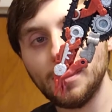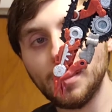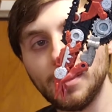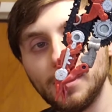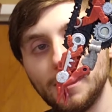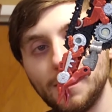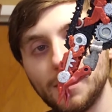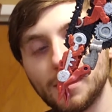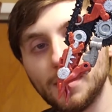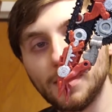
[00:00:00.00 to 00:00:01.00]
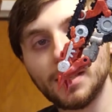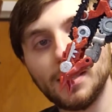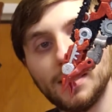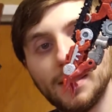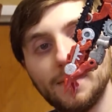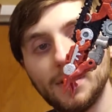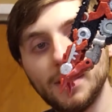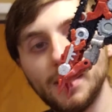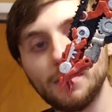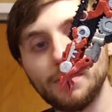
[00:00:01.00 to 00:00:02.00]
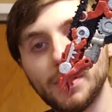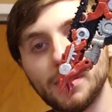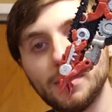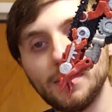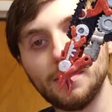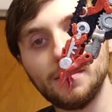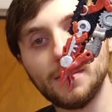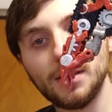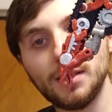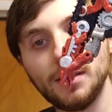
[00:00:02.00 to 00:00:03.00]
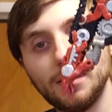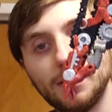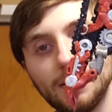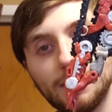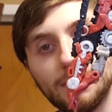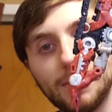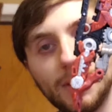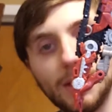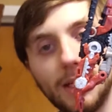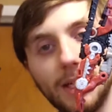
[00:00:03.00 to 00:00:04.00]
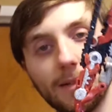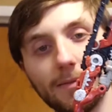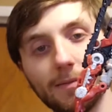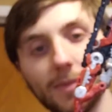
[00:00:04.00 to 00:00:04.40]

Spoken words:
And if you're collecting Devastator parts, you really, really need him.